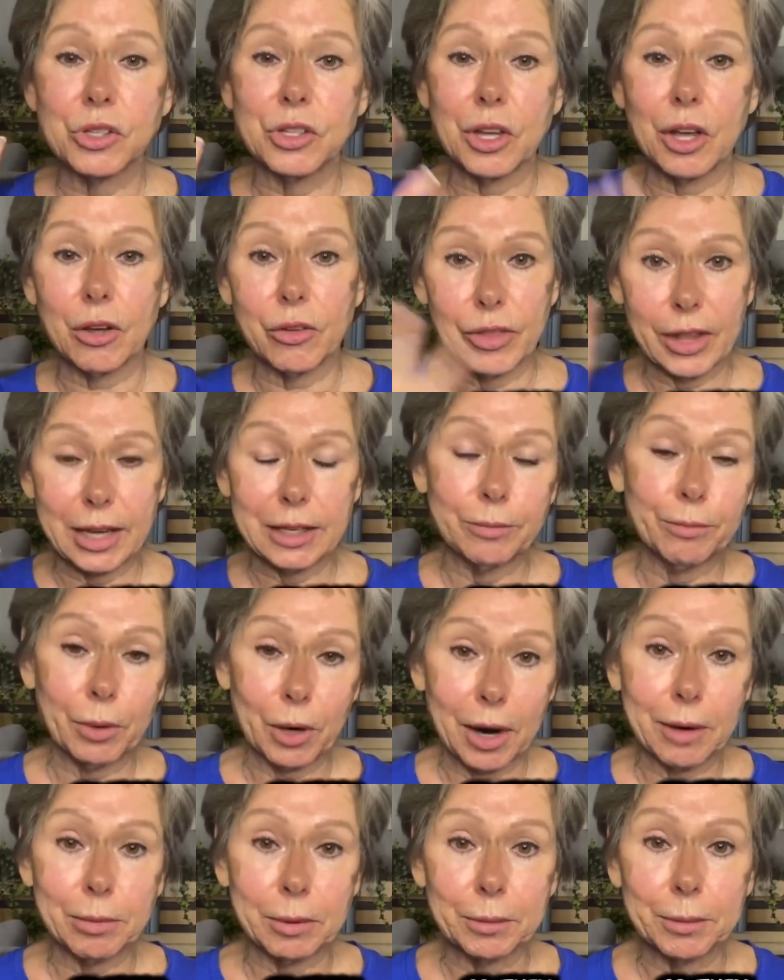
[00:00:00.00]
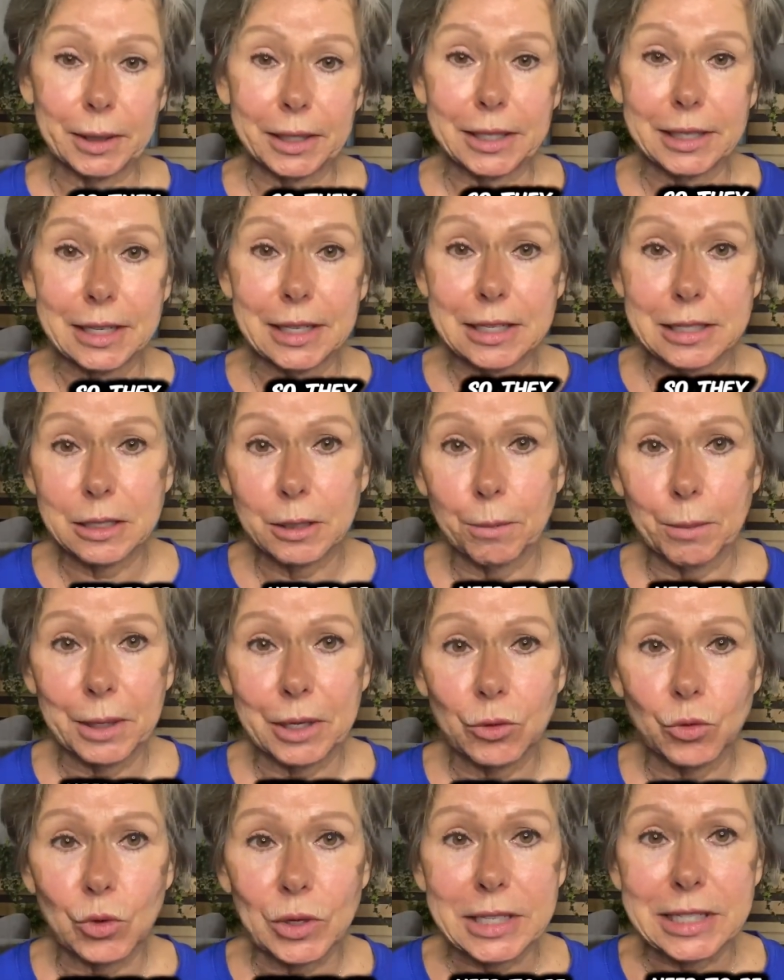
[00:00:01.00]
so they probably need to
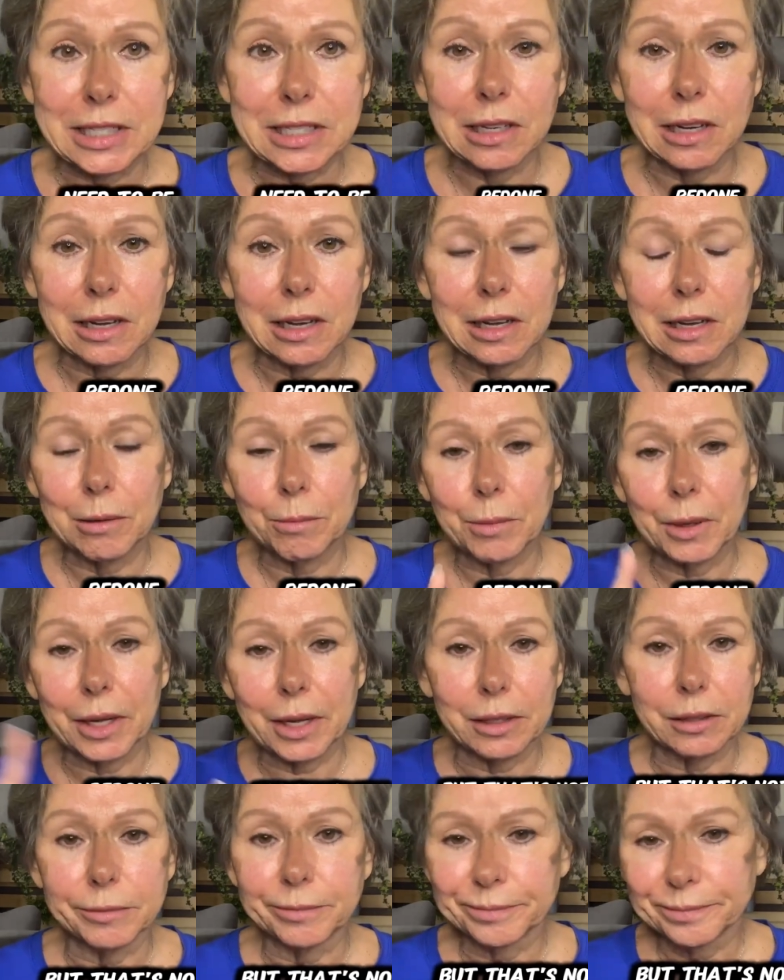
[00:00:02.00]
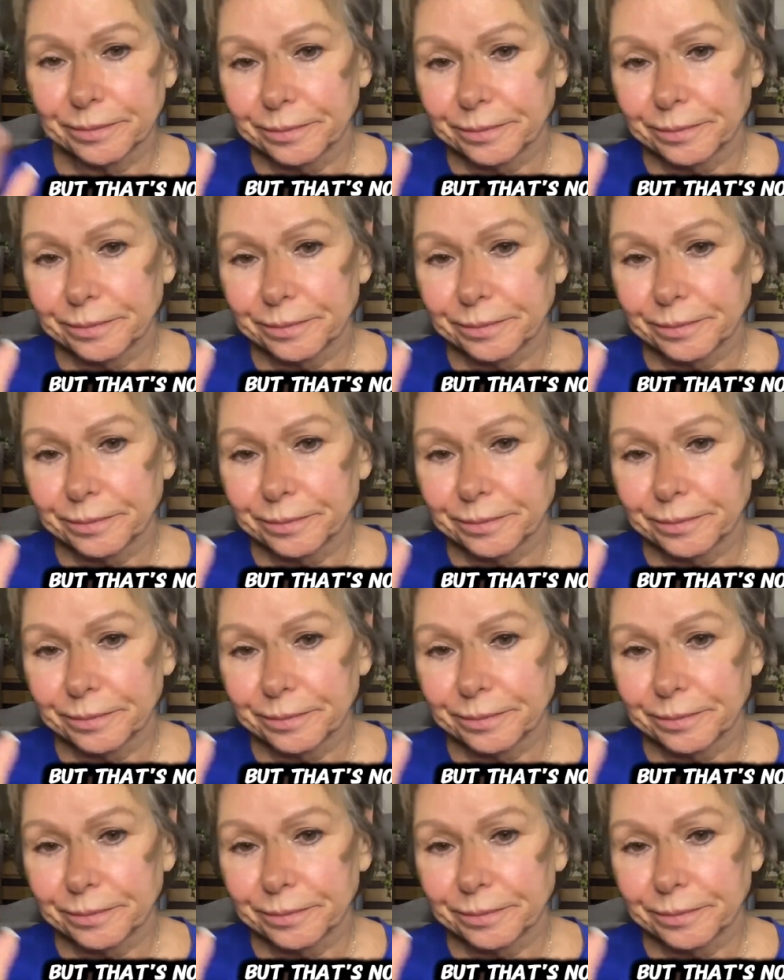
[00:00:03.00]
be redone, but